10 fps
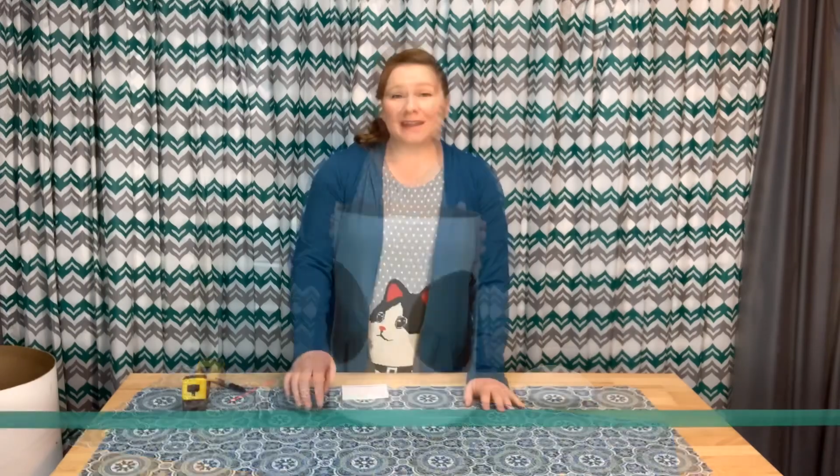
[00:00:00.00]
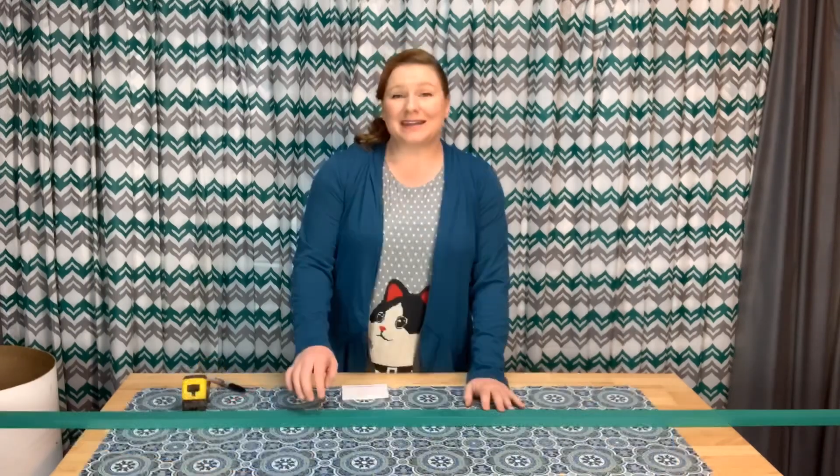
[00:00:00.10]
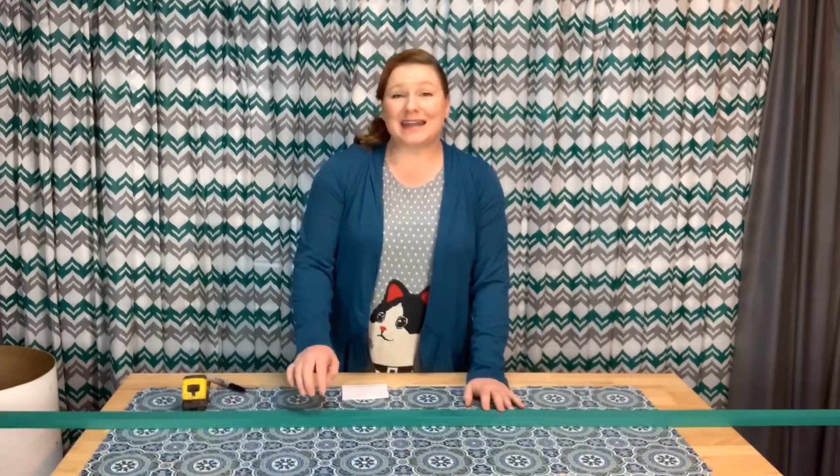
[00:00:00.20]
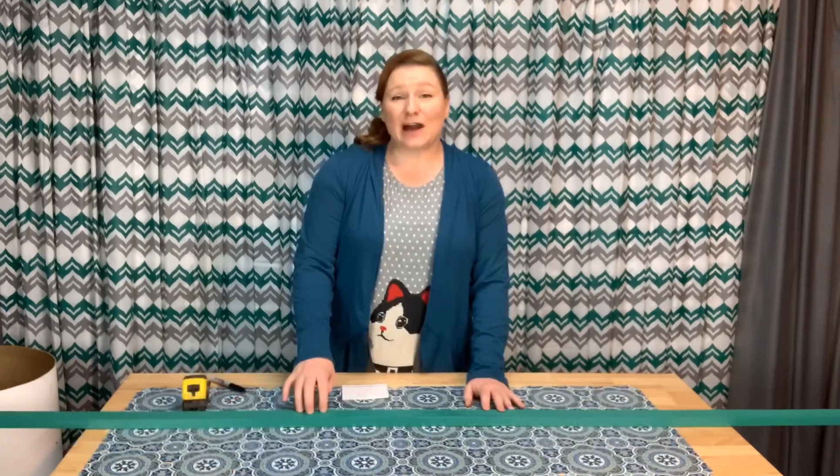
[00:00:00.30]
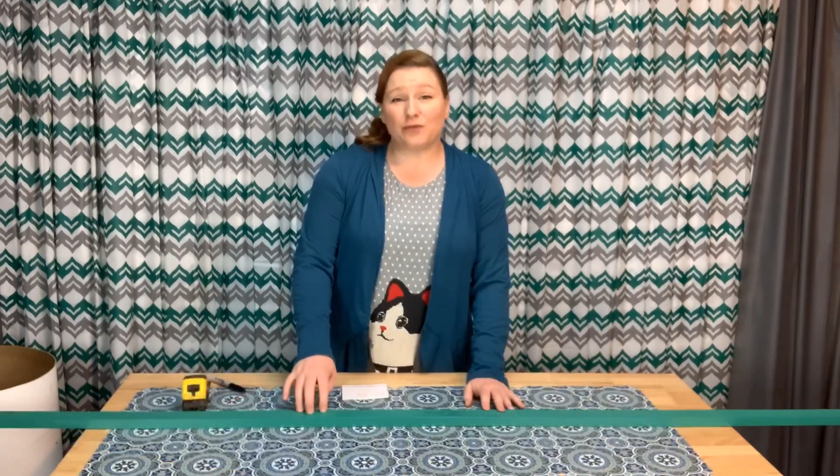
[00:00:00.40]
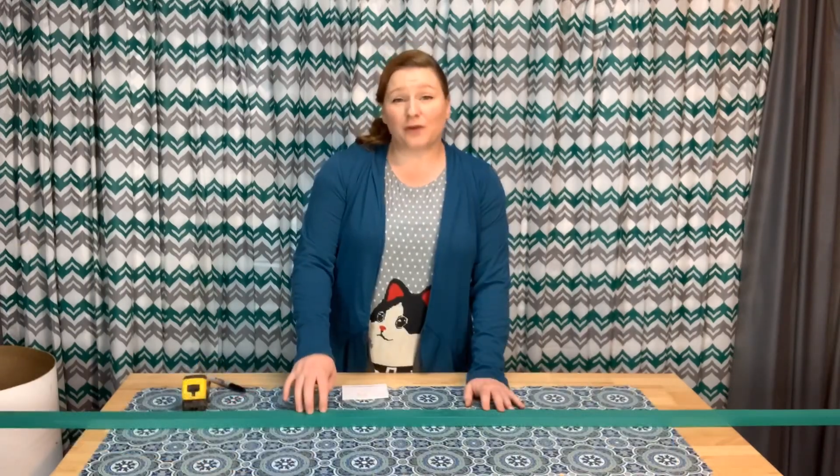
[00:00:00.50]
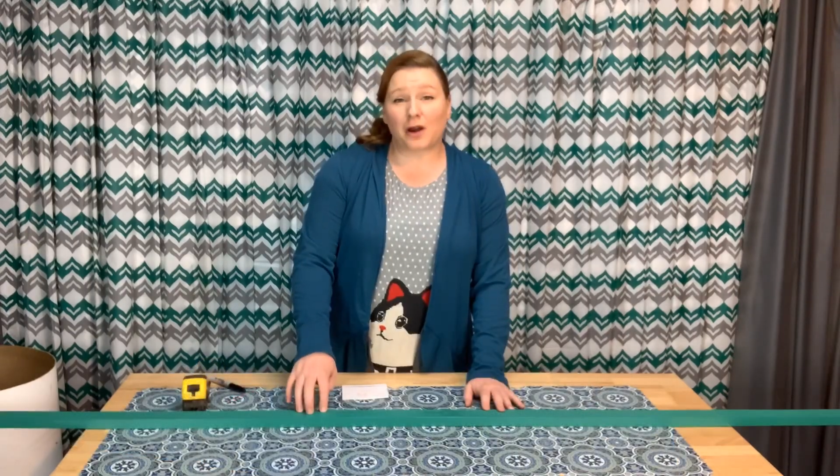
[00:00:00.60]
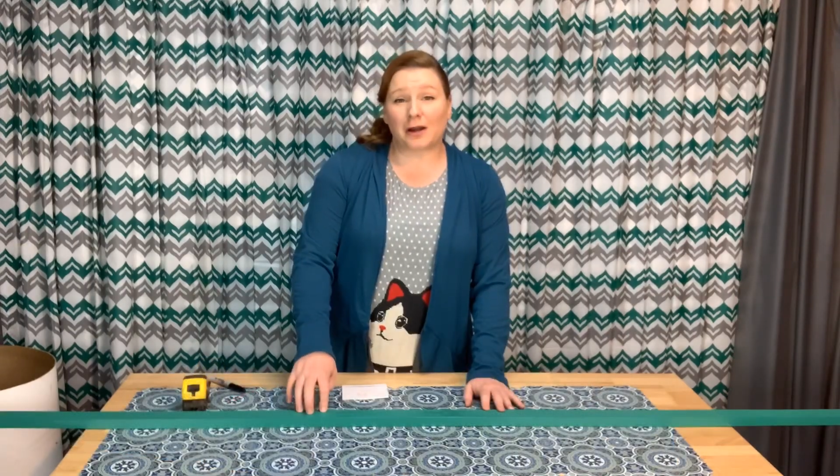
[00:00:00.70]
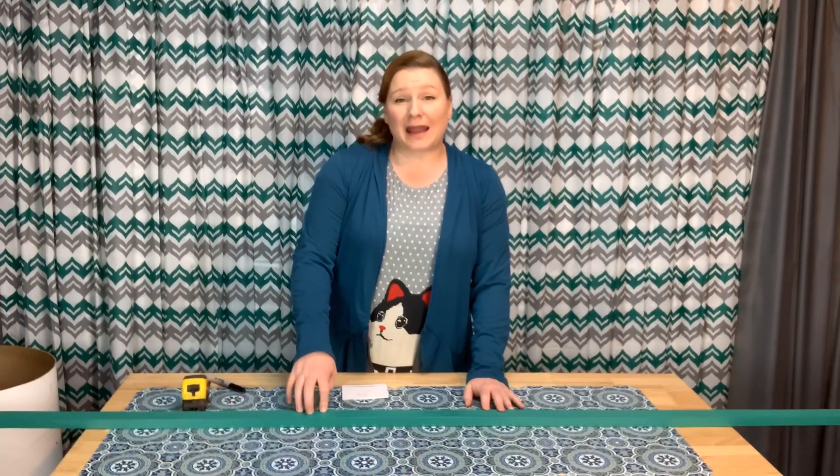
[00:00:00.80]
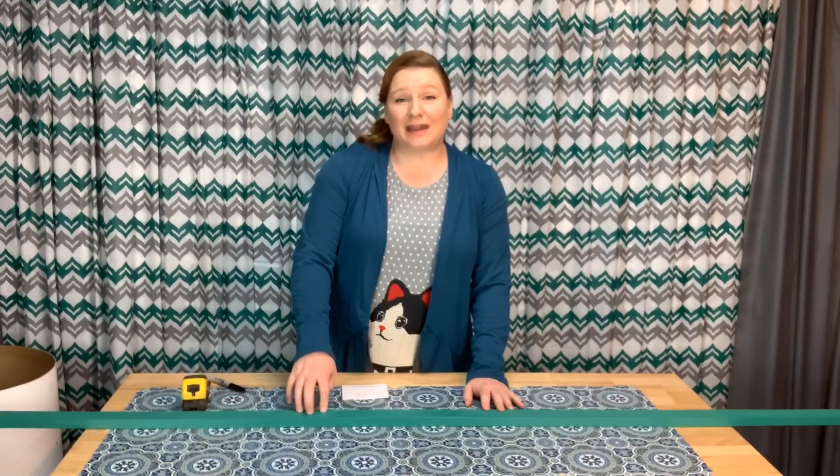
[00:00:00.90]
Now for
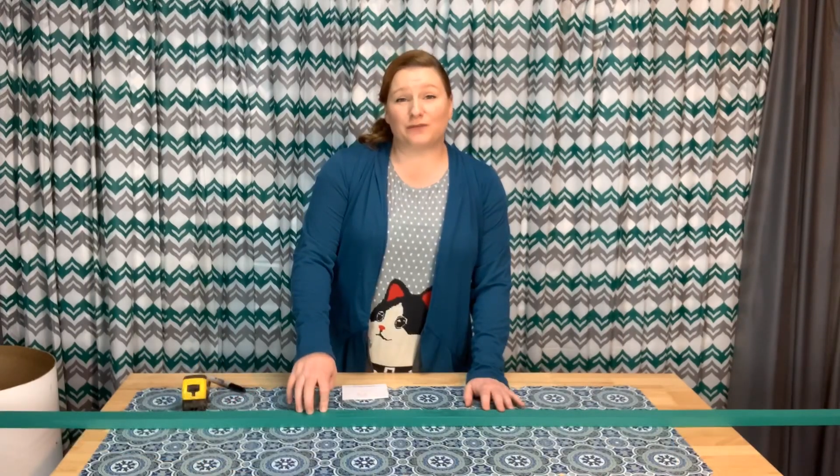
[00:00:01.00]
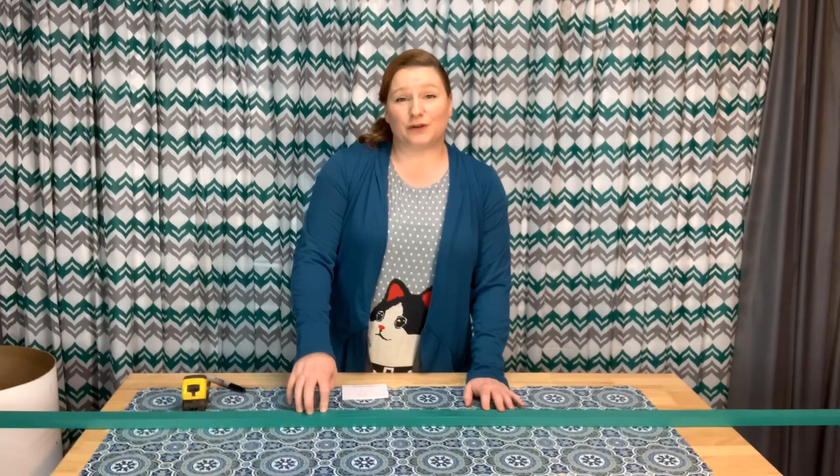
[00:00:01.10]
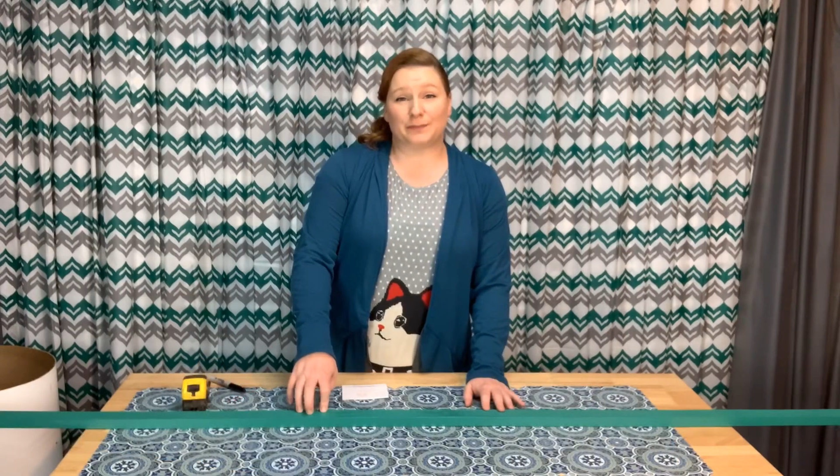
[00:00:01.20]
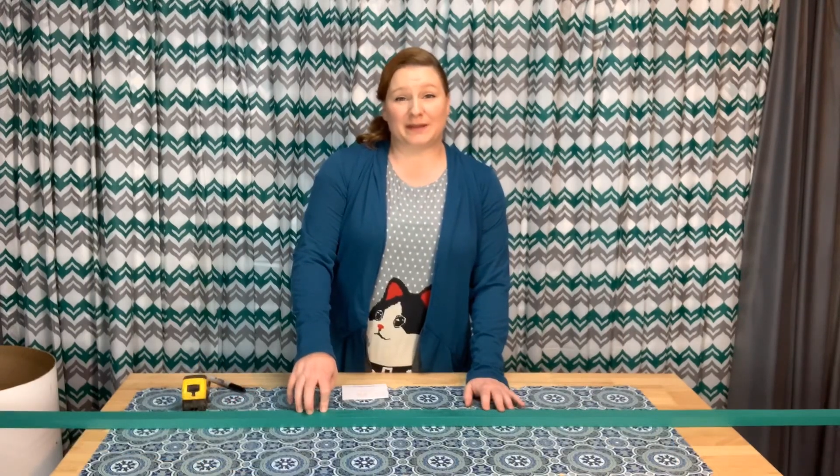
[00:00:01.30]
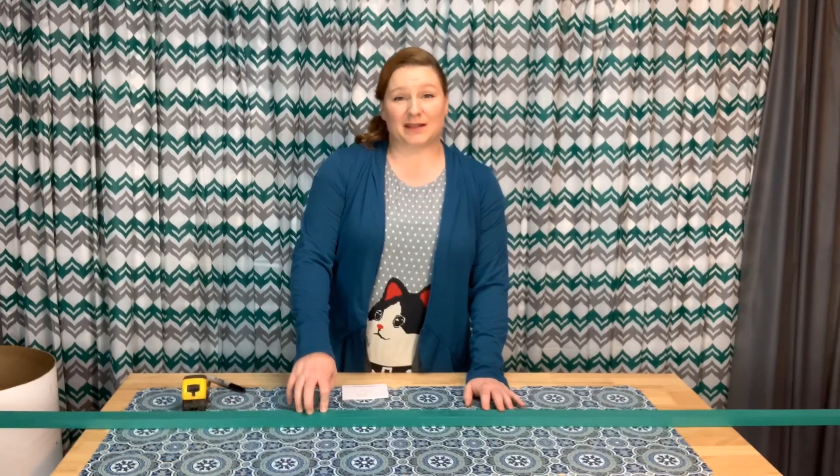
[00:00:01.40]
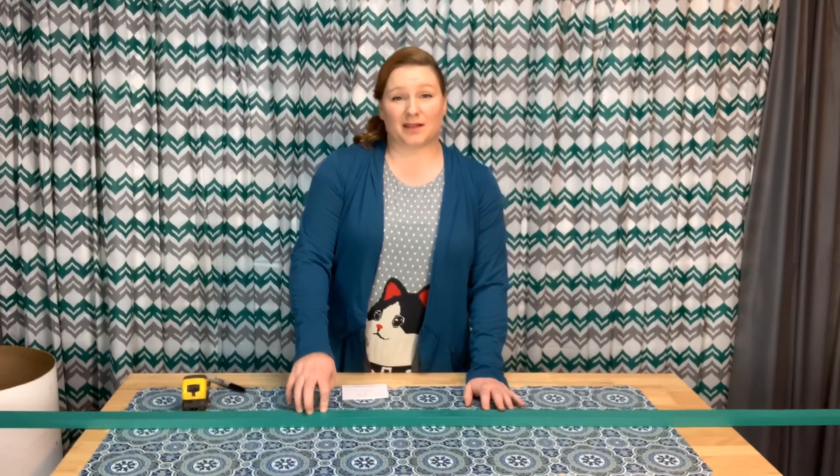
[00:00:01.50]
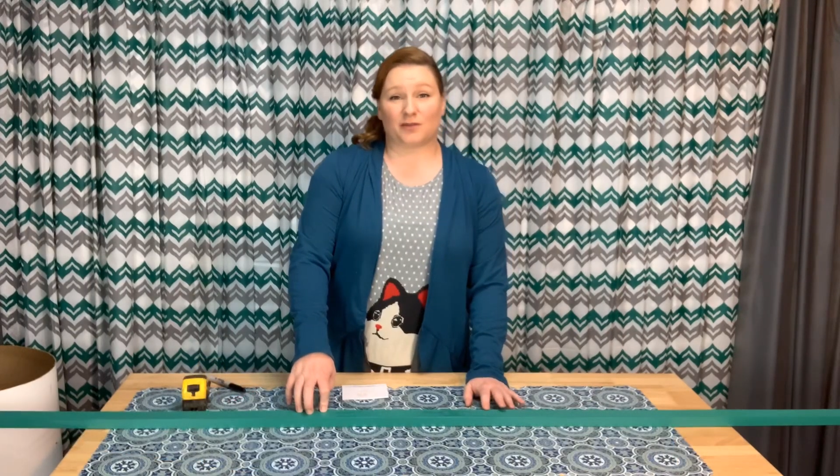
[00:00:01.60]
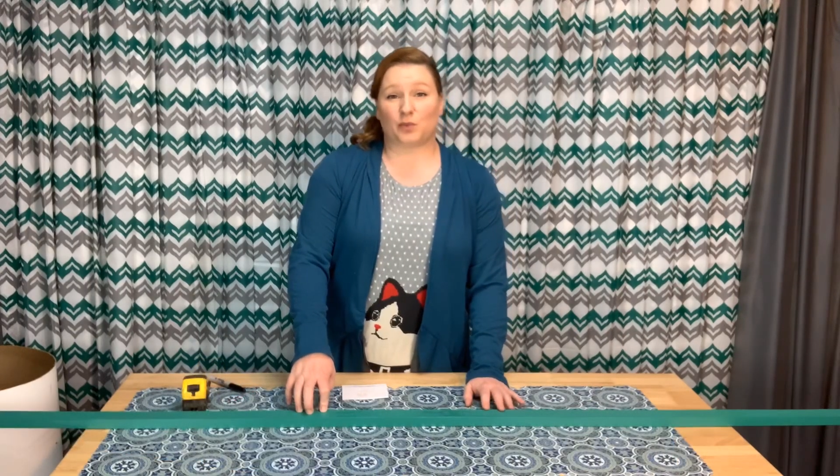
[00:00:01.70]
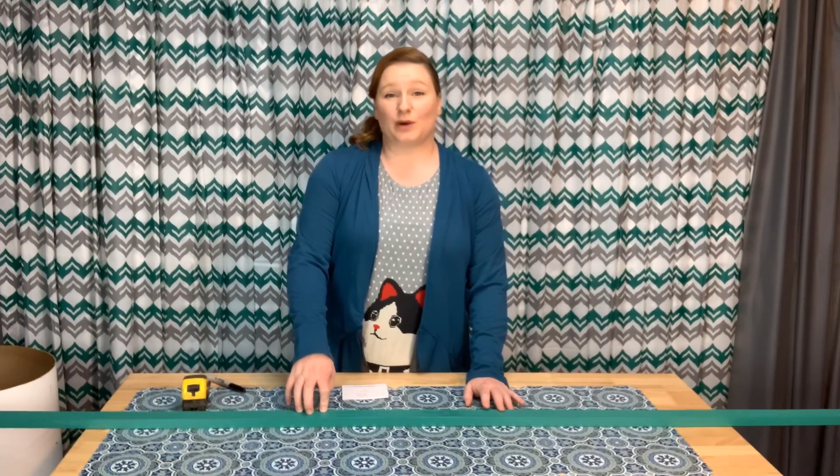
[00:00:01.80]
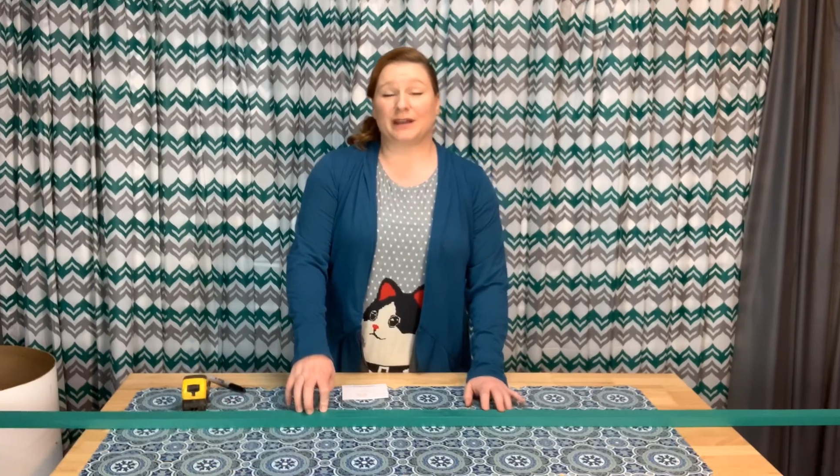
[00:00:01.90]
our 8-foot pieces
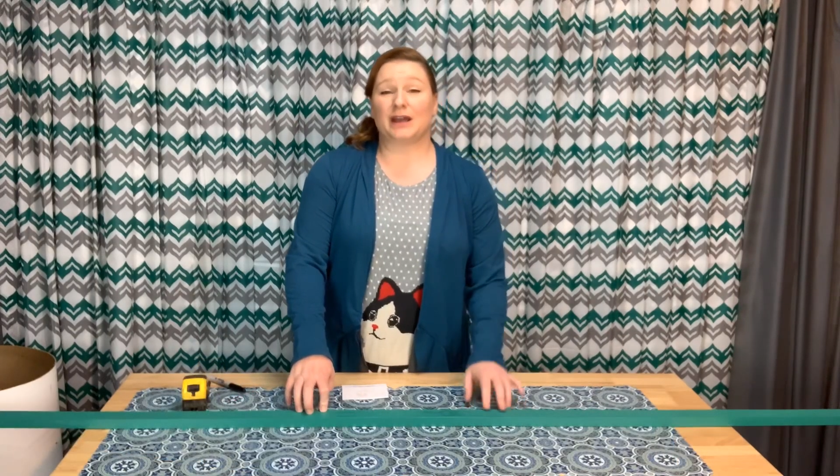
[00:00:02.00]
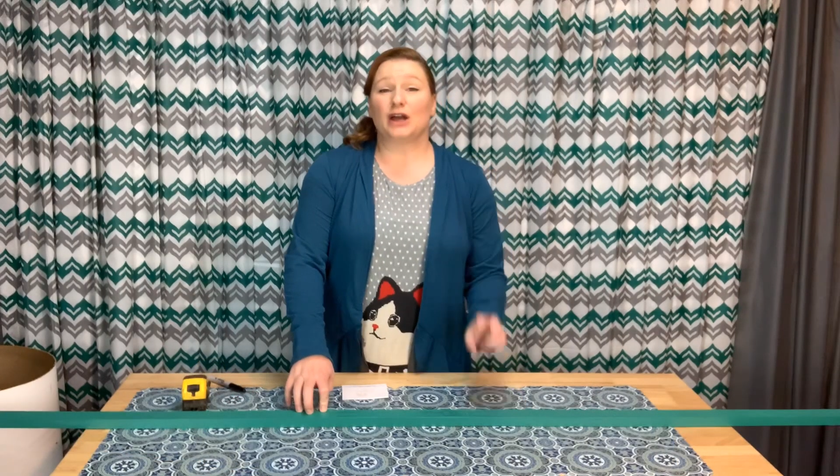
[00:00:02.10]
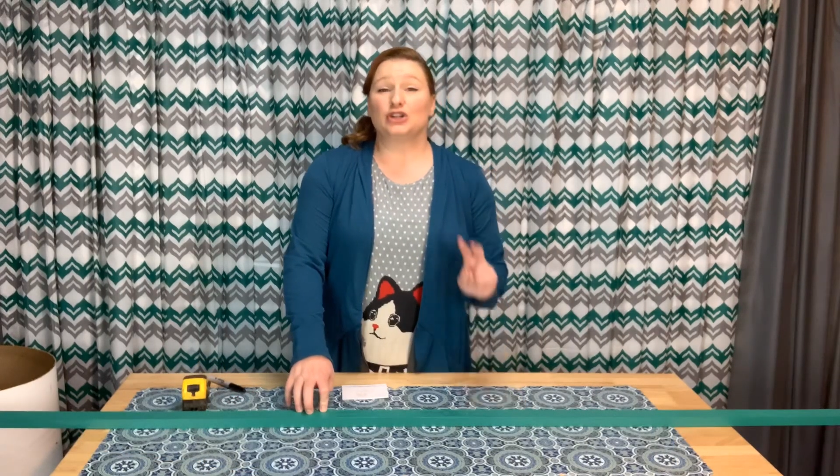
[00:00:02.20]
of wood,